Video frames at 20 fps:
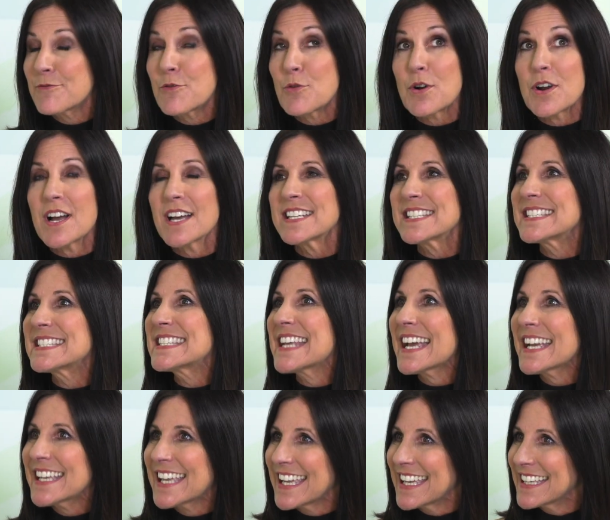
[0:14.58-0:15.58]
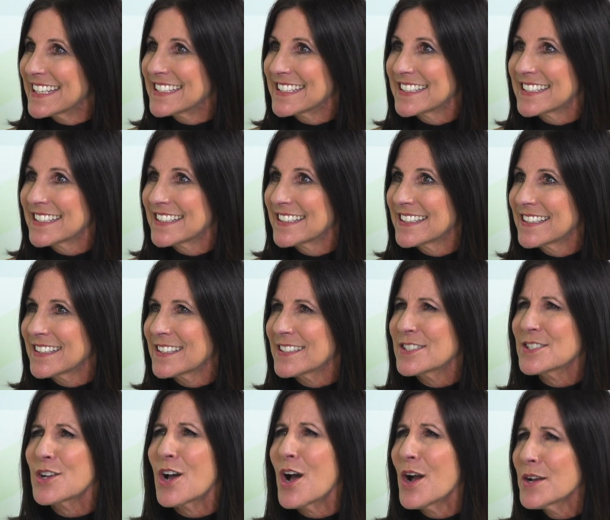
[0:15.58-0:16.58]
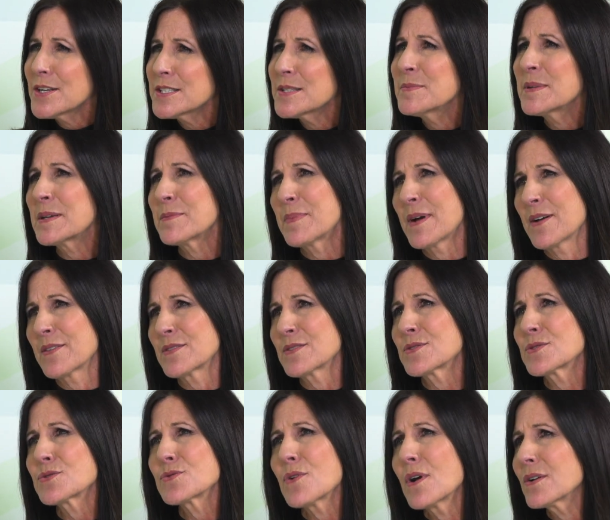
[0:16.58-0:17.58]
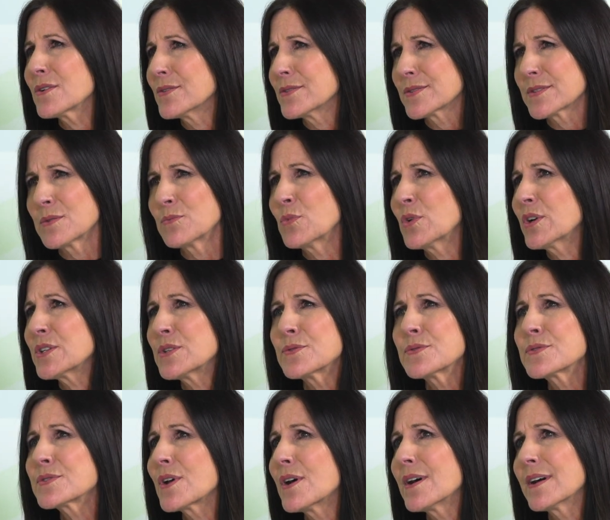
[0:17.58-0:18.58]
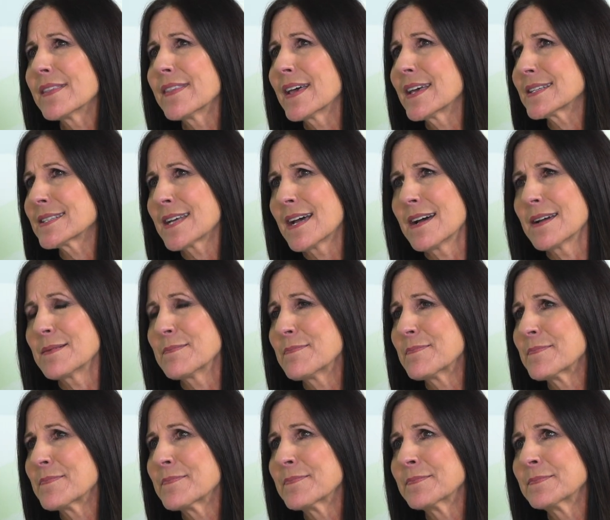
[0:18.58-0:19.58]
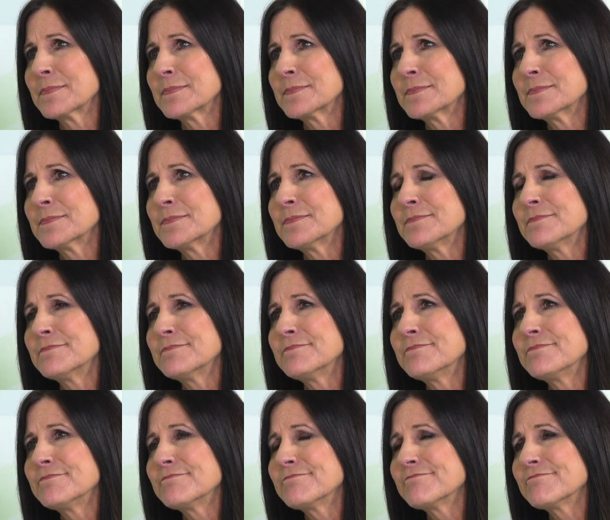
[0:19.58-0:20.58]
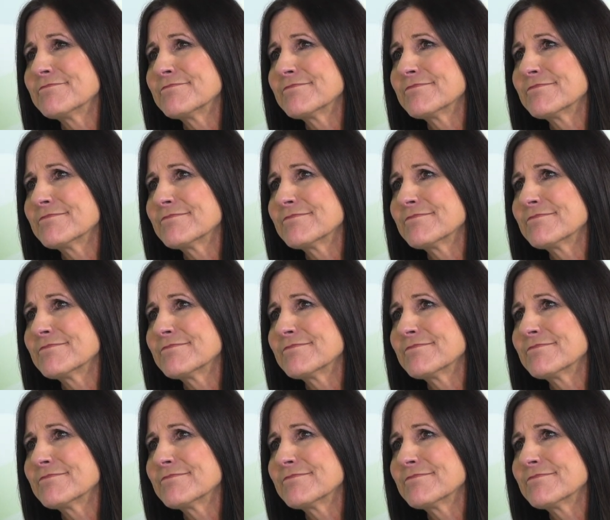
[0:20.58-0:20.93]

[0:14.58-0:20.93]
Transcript: for a decade. Talk to me about the struggles and what you saw in that time. So my husband and I